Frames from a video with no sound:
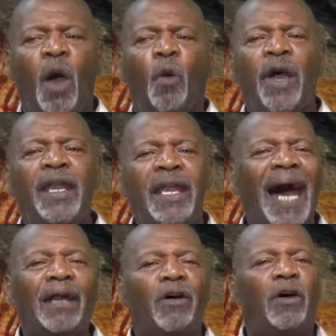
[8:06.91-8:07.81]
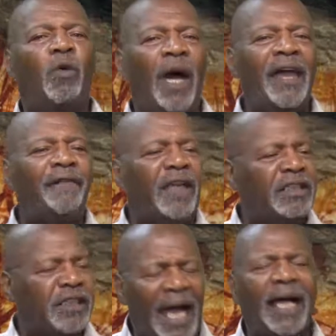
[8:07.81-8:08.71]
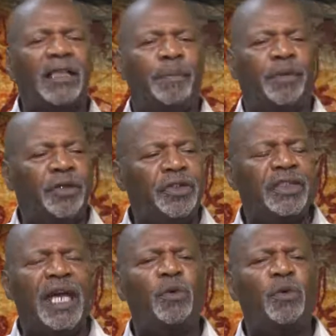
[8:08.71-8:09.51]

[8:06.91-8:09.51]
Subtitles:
We're not all wife and child abusers,